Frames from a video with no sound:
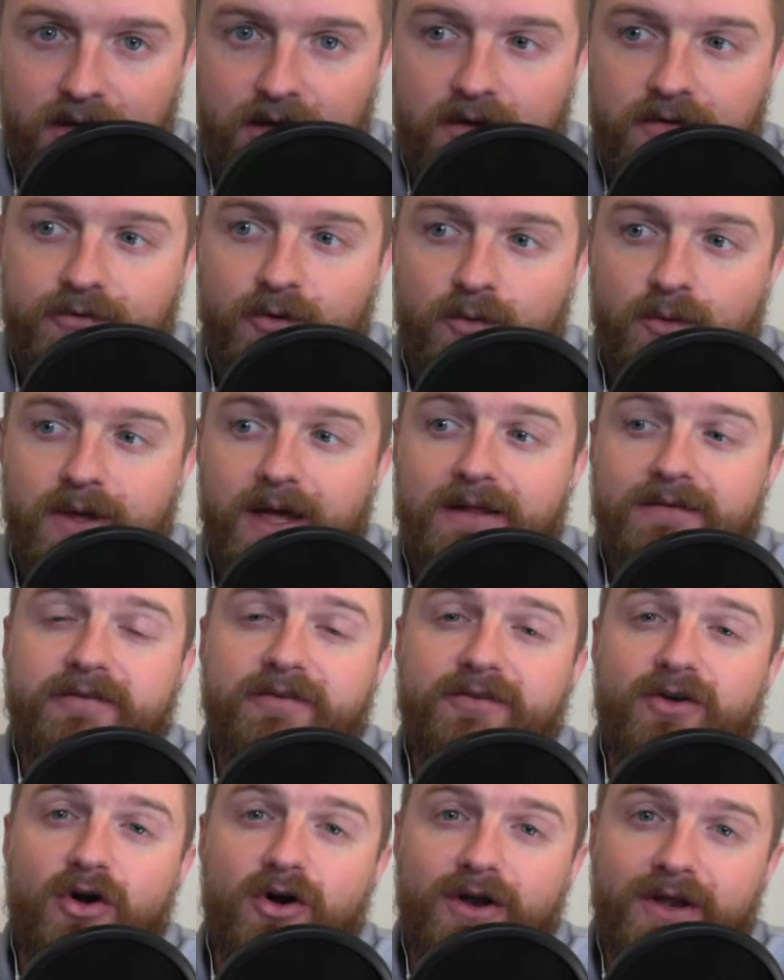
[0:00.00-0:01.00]
So get
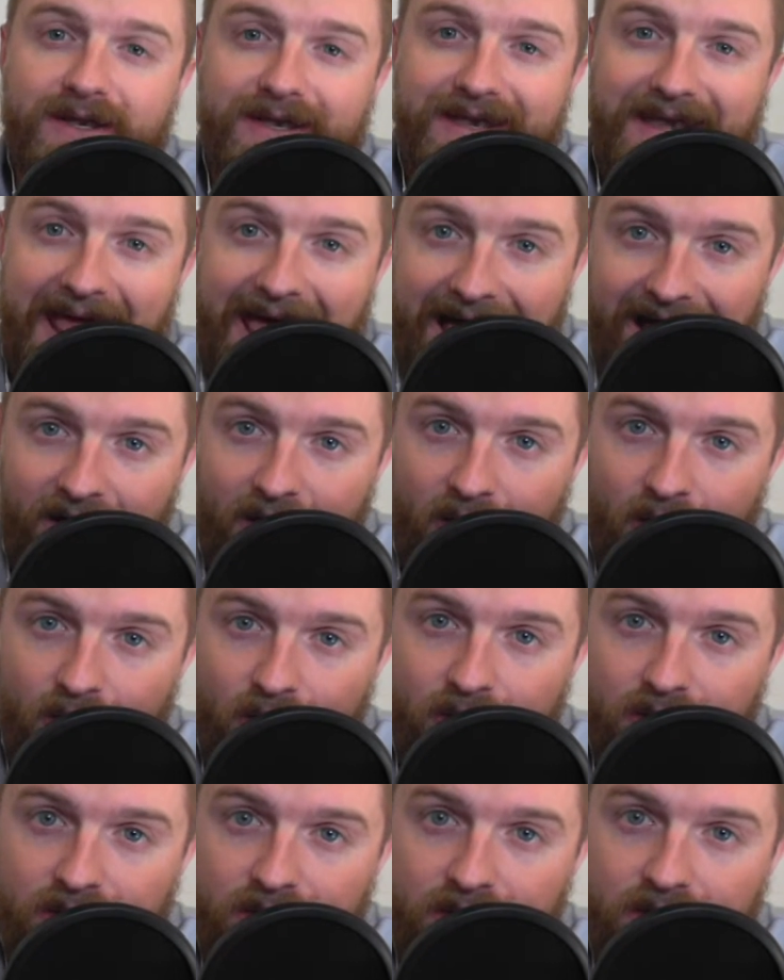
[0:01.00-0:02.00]
started now
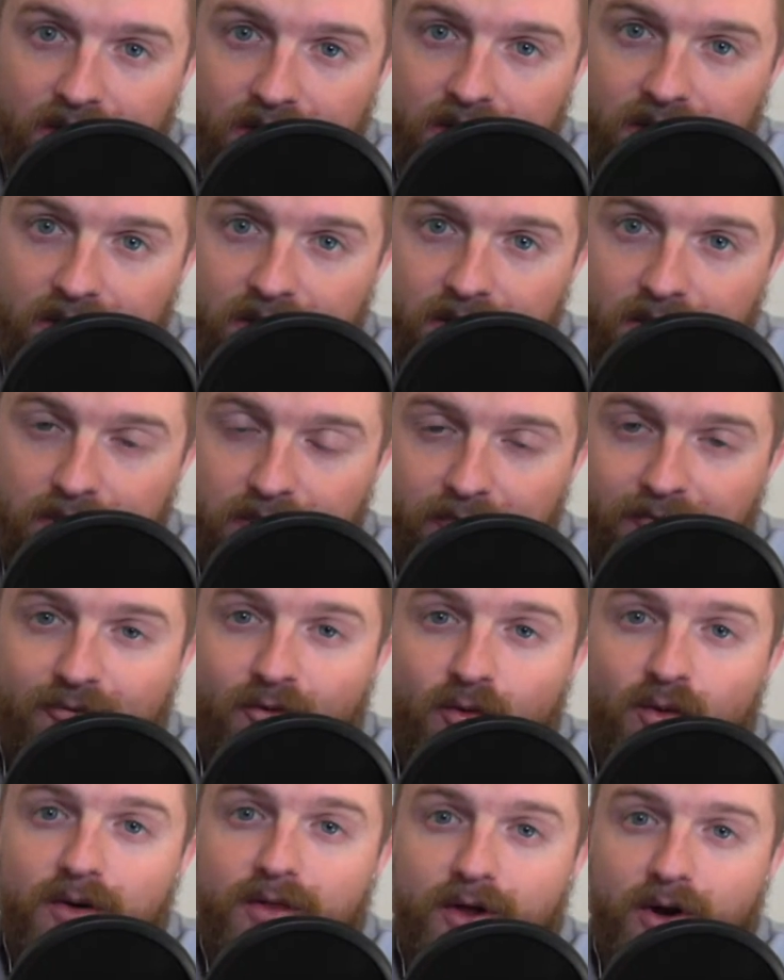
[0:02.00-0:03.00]

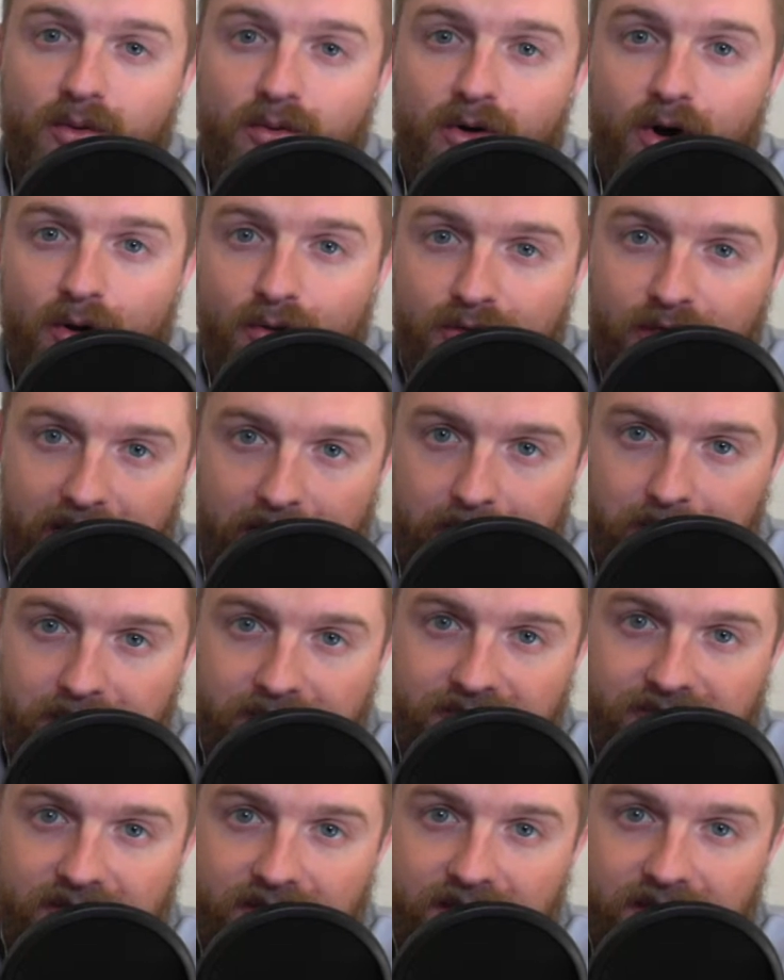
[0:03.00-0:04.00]
before the growth
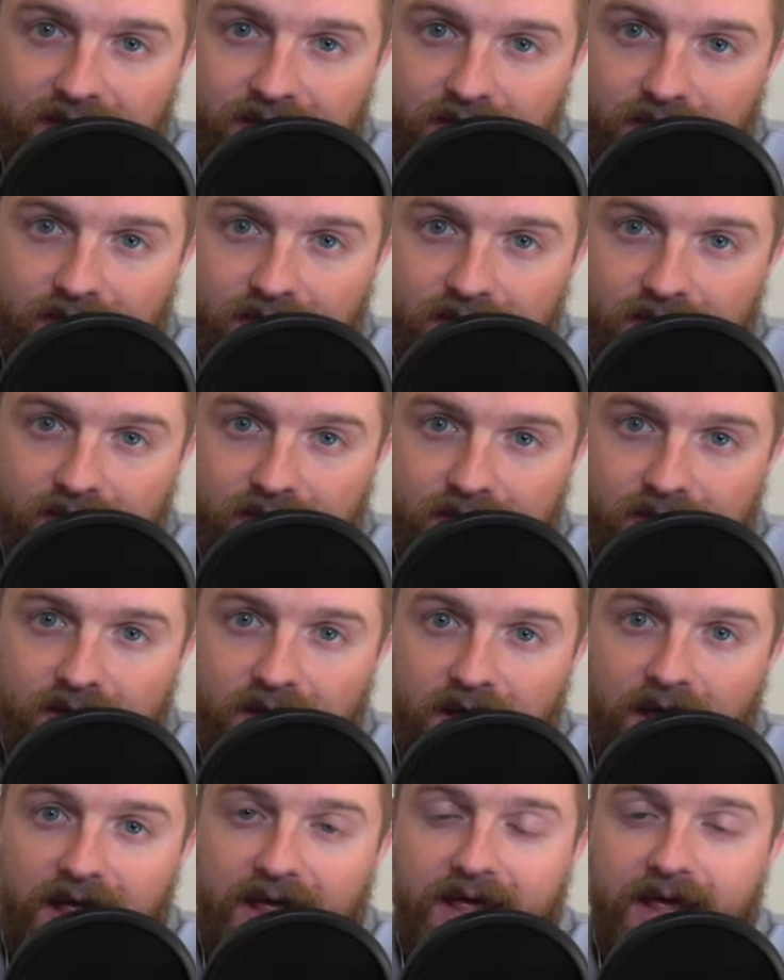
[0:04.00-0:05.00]
happens later,
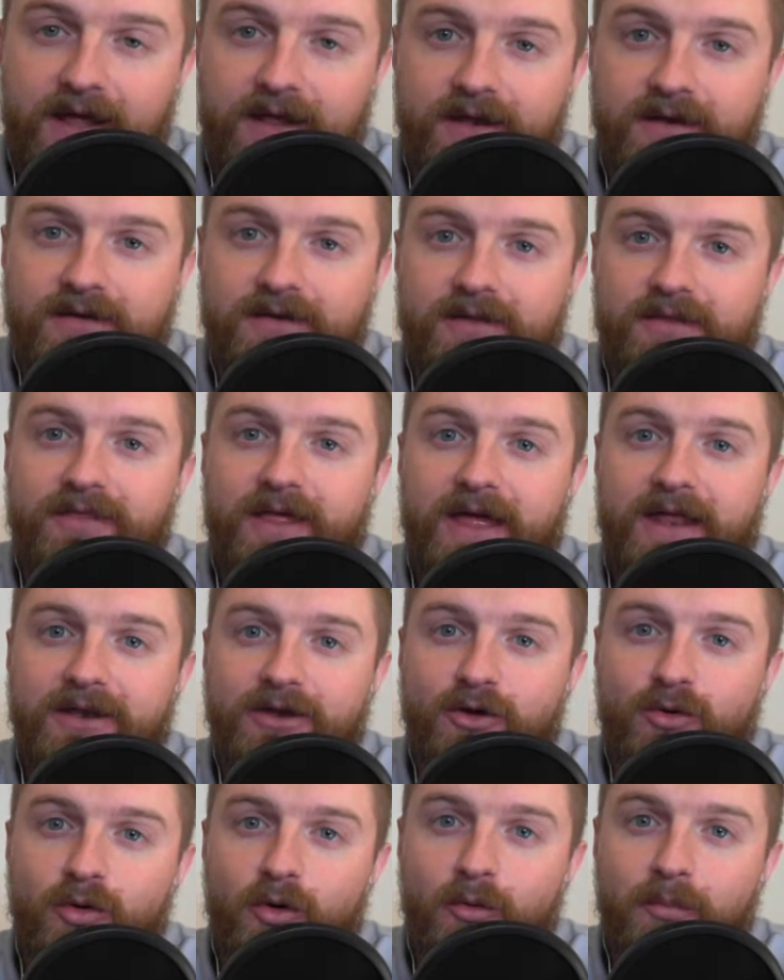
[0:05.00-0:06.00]
and then
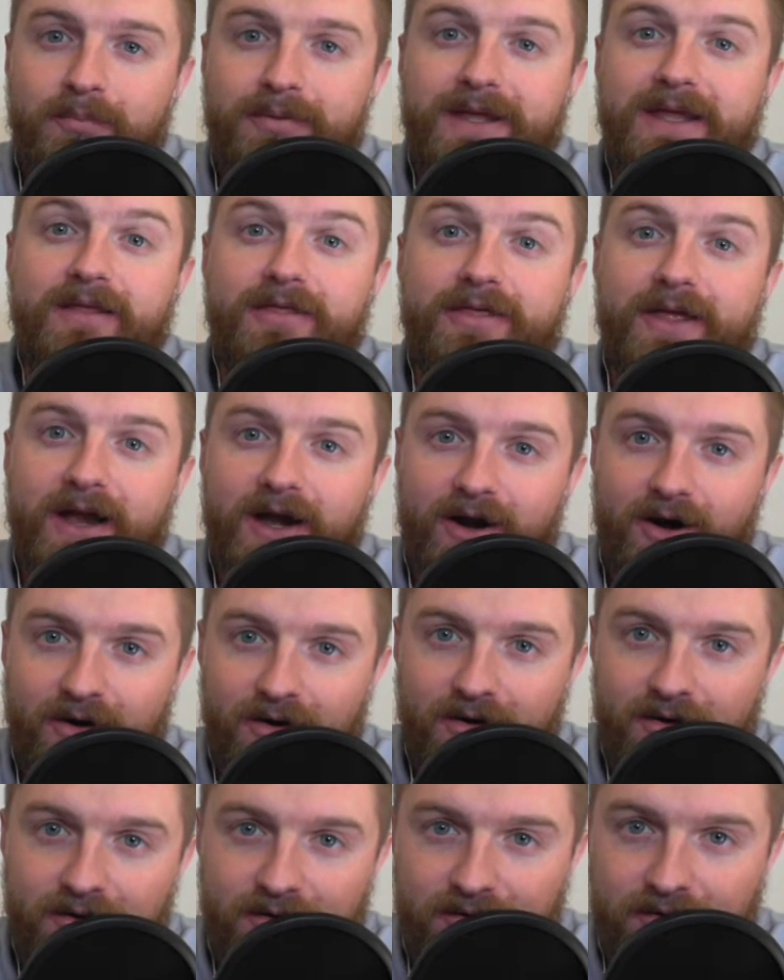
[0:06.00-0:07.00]
you will be
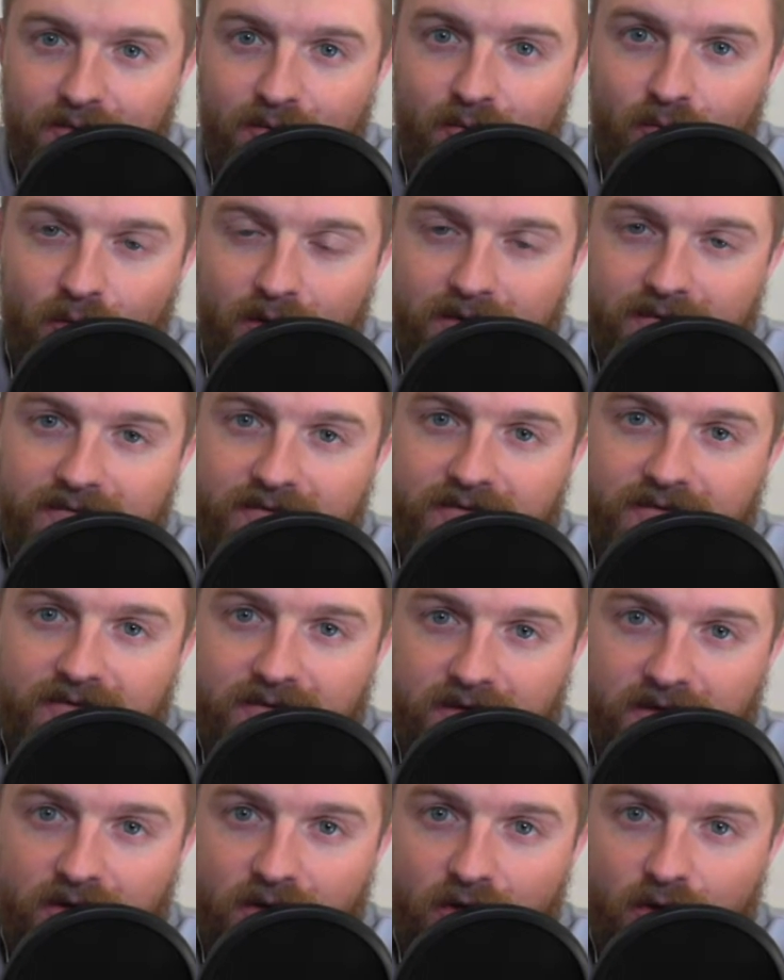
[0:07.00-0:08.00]
there once
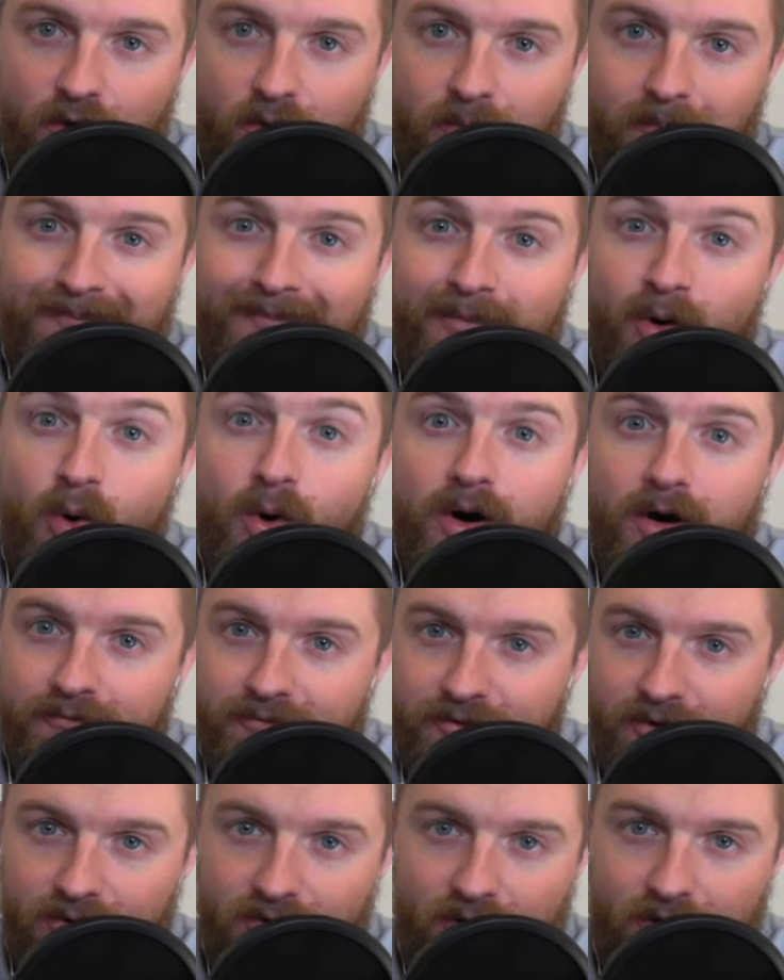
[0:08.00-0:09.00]
more of
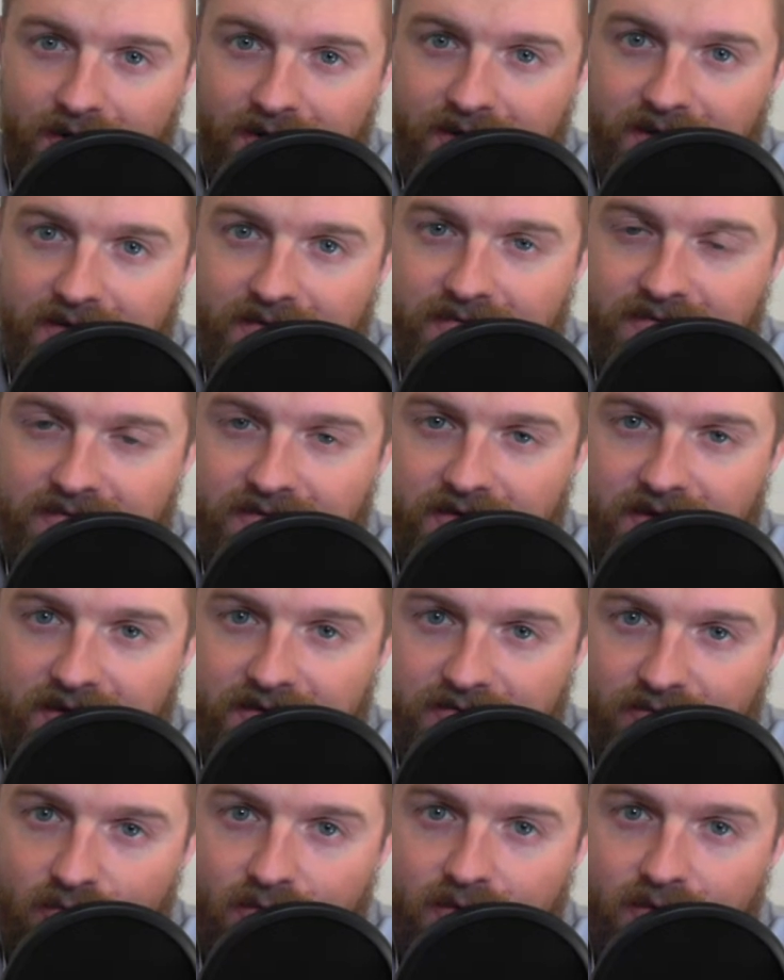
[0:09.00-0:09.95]
your audience is